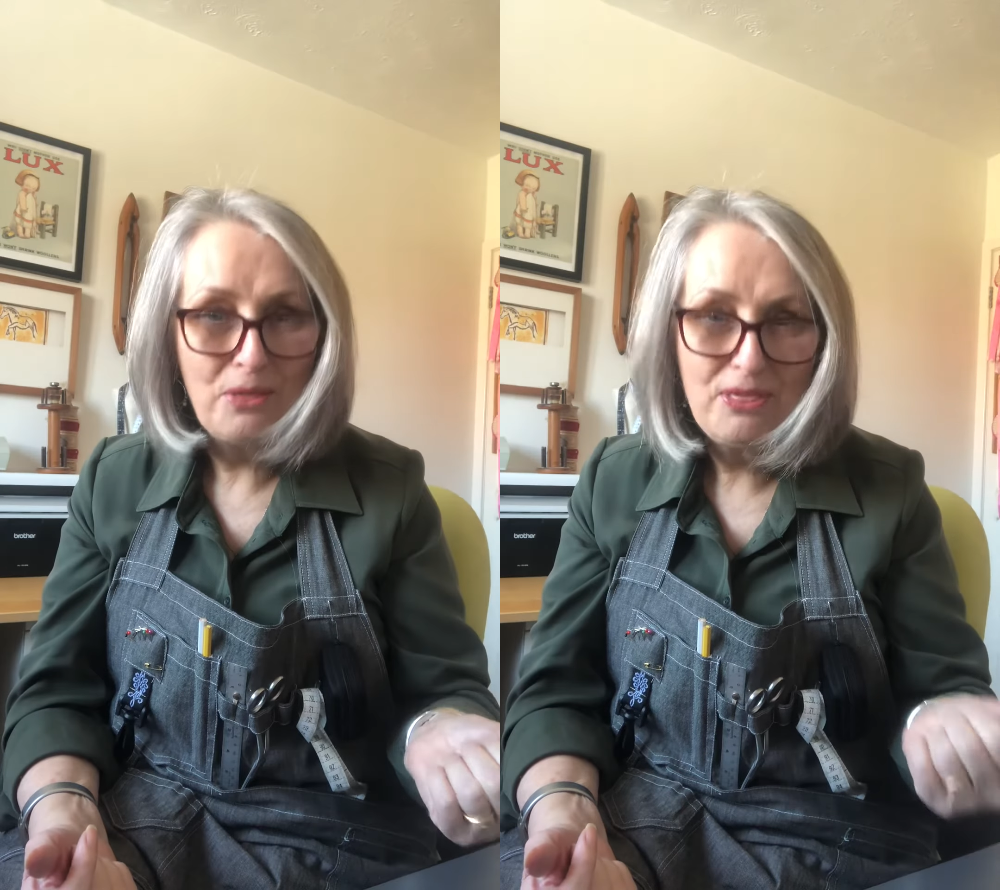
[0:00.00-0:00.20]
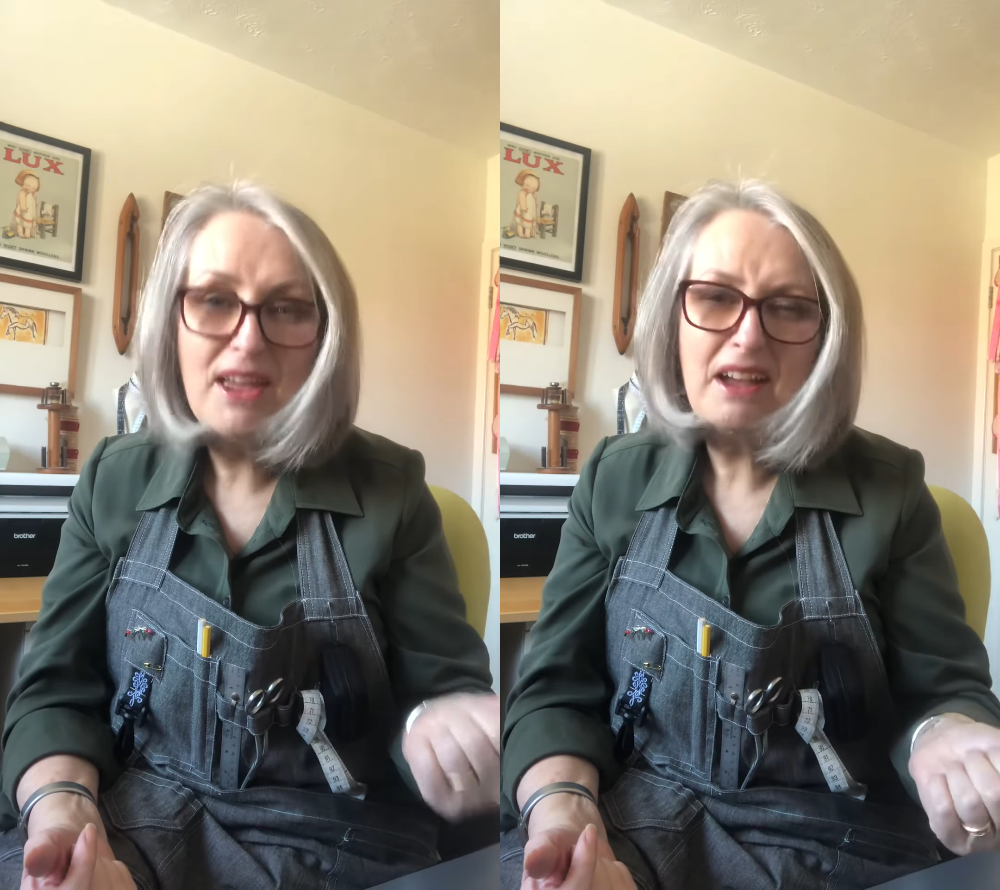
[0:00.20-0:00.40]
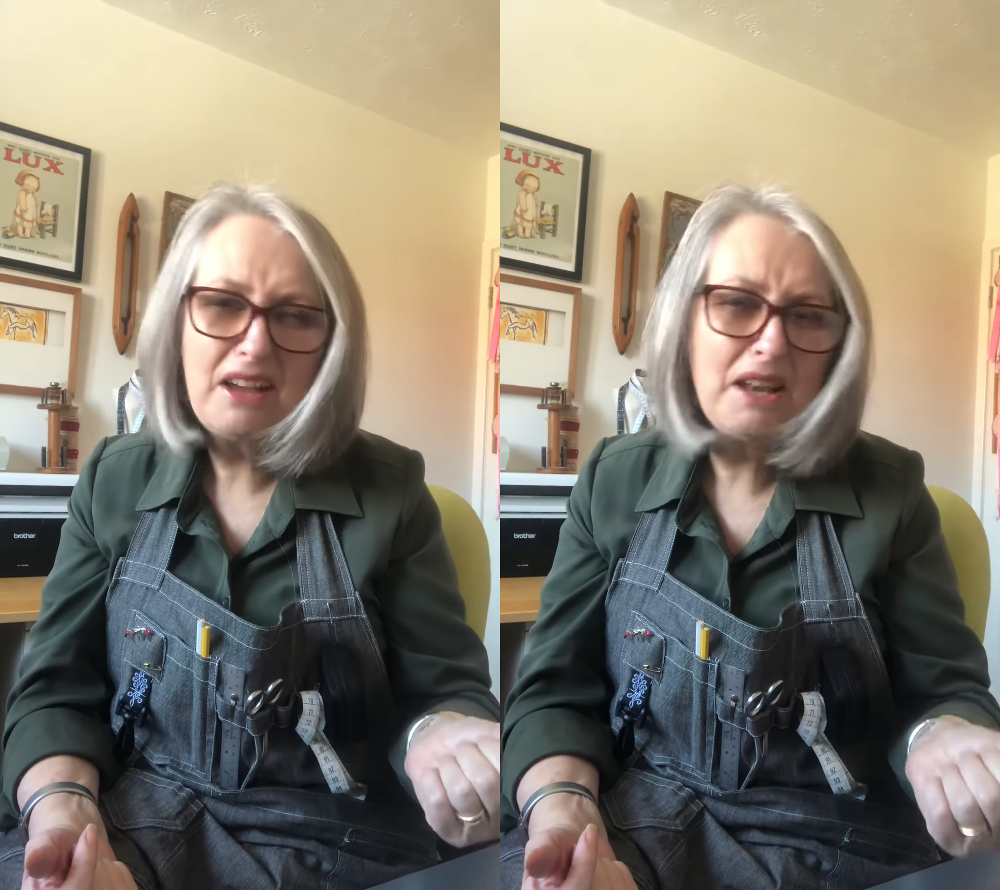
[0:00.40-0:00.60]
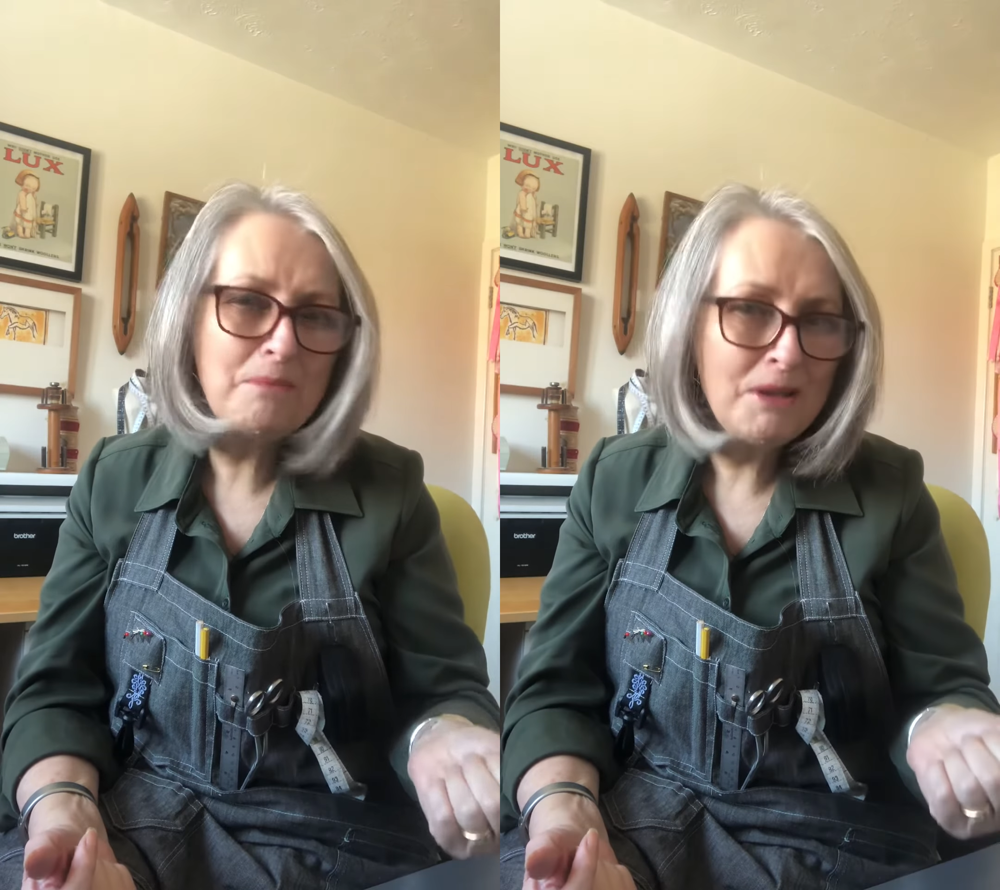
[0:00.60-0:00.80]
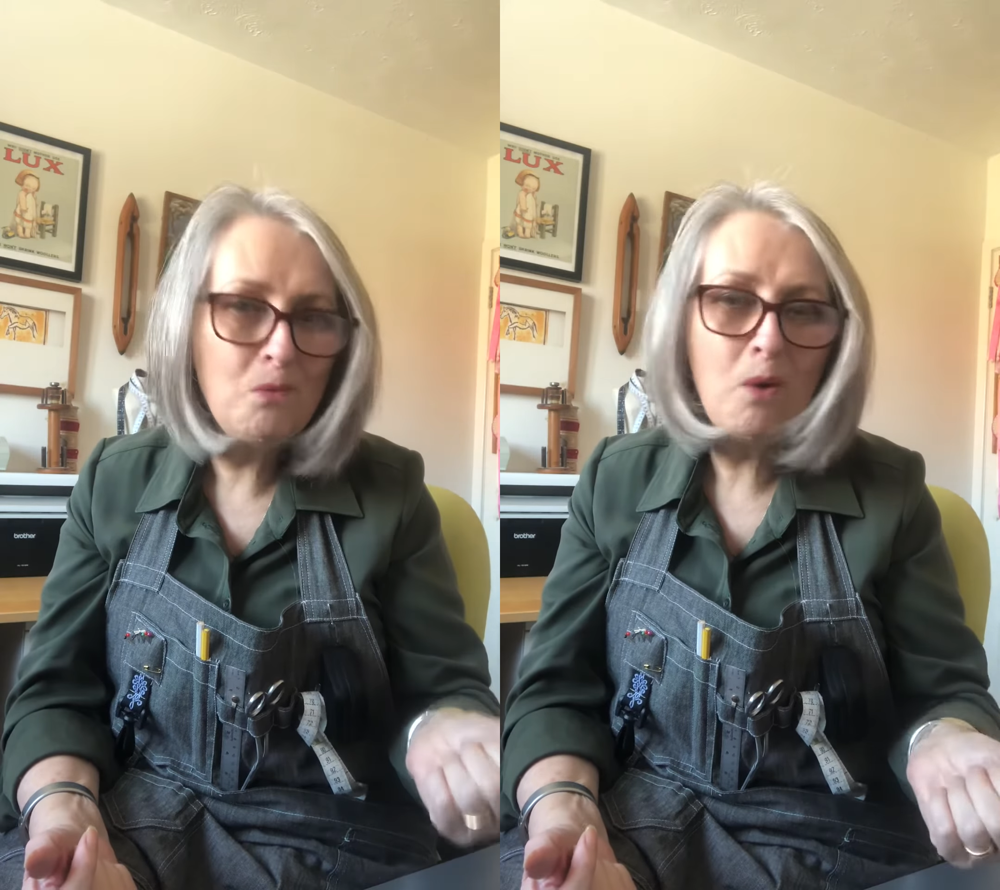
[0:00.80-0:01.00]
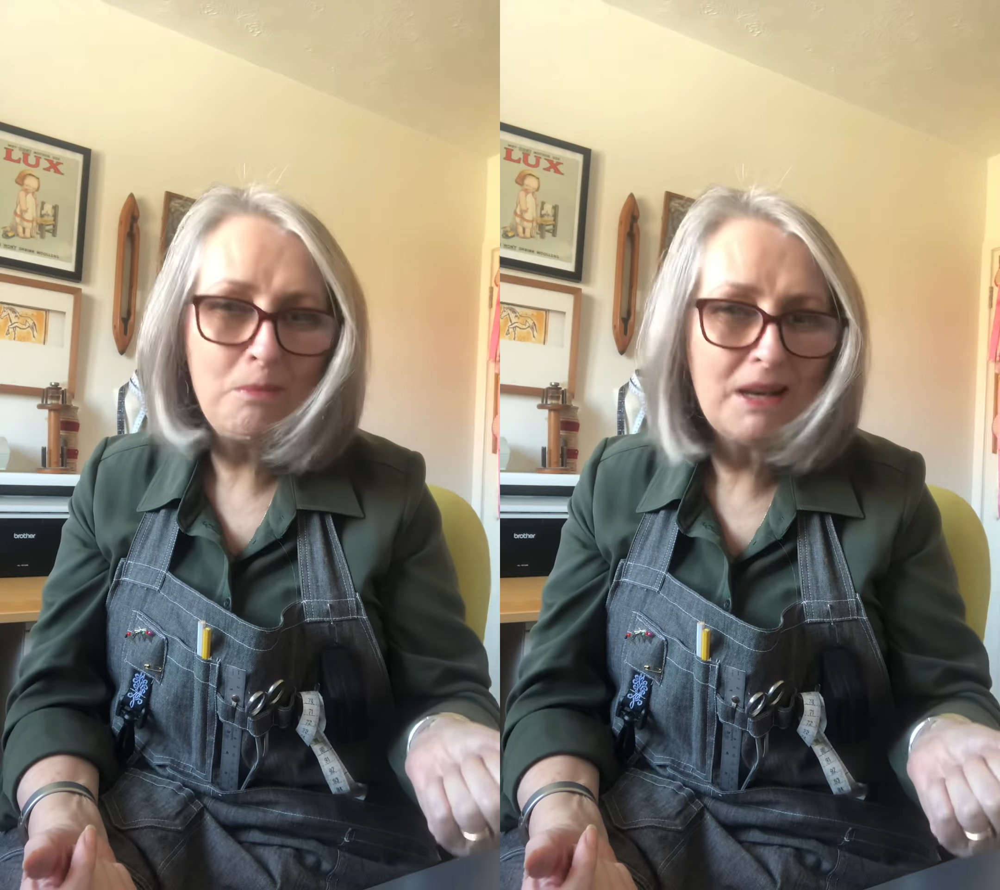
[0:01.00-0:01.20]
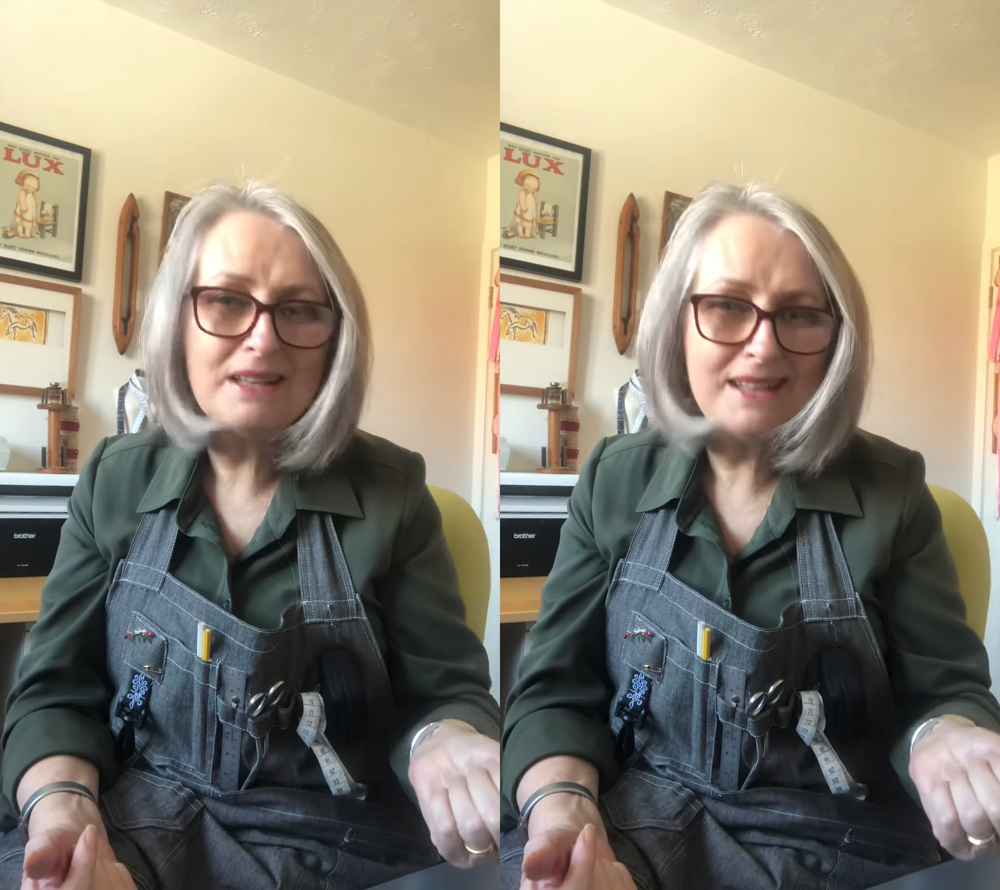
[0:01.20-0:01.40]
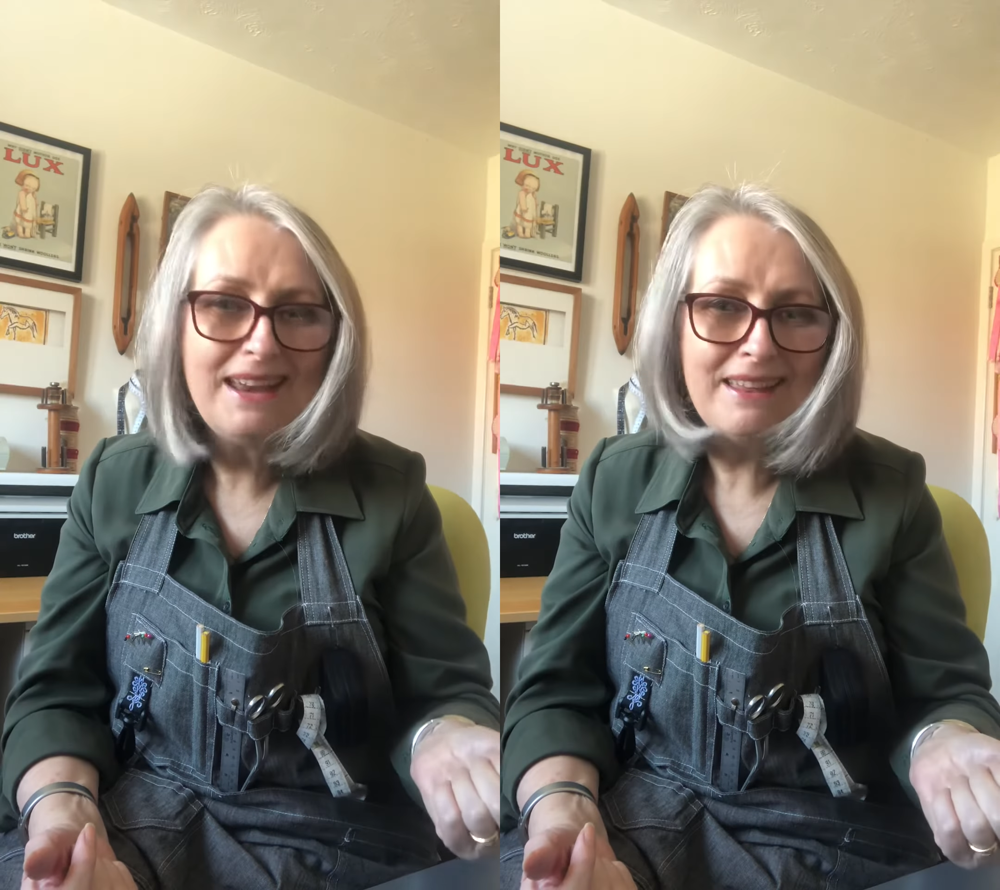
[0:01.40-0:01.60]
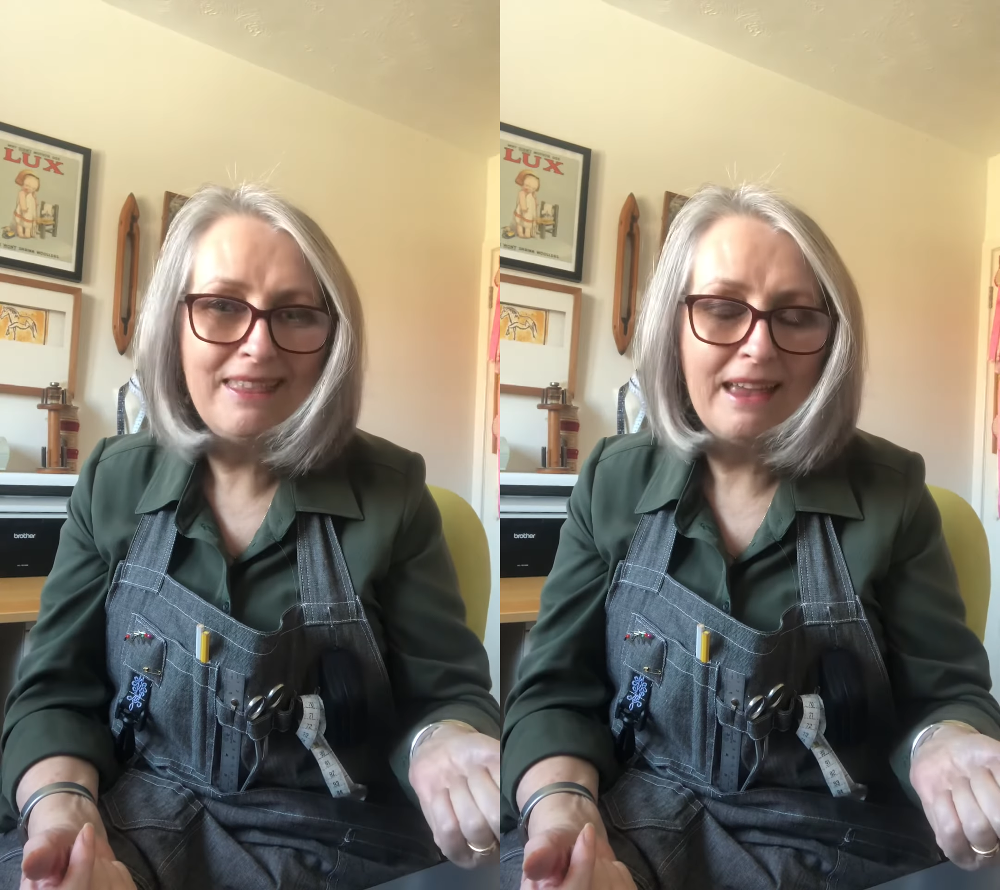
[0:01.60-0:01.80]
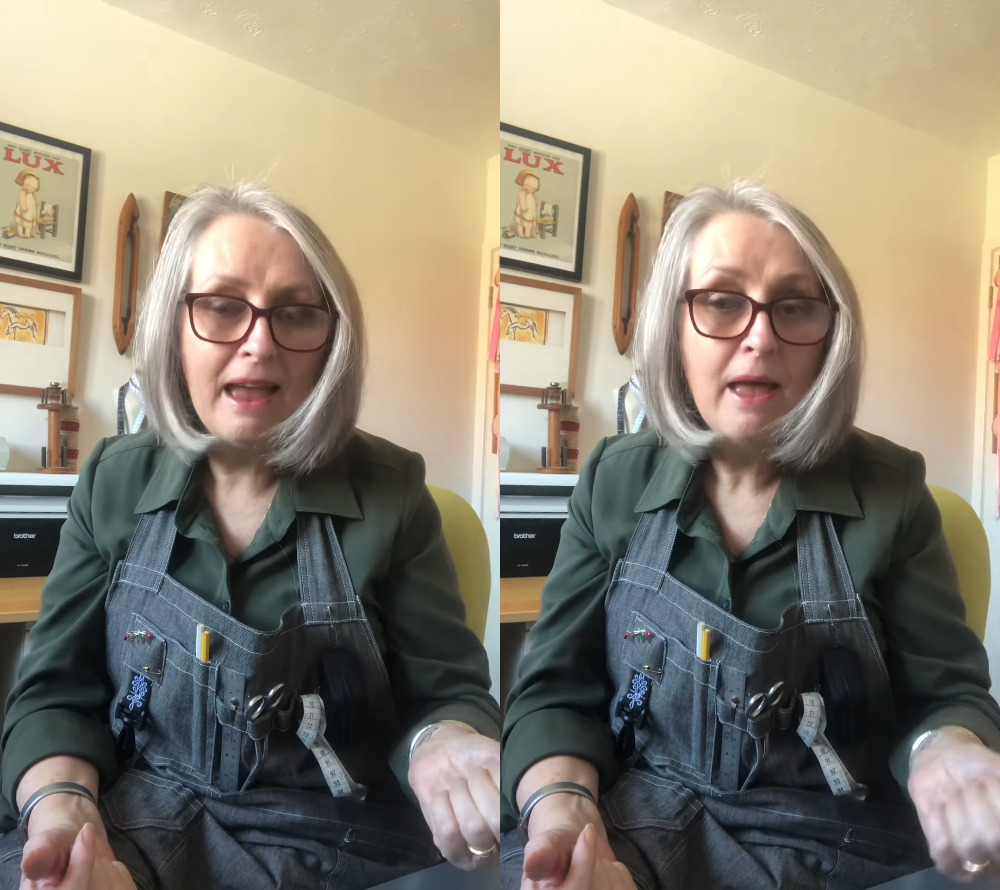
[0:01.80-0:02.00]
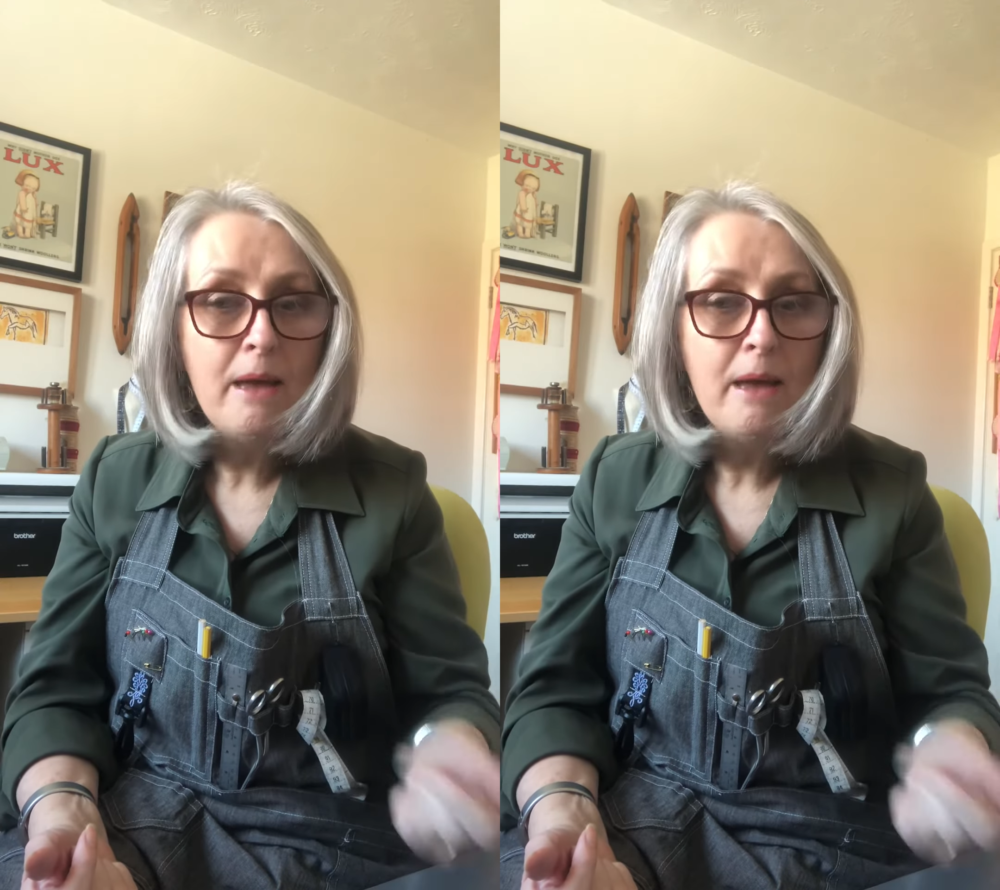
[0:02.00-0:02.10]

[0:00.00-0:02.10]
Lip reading: they are going to be wobbly as anything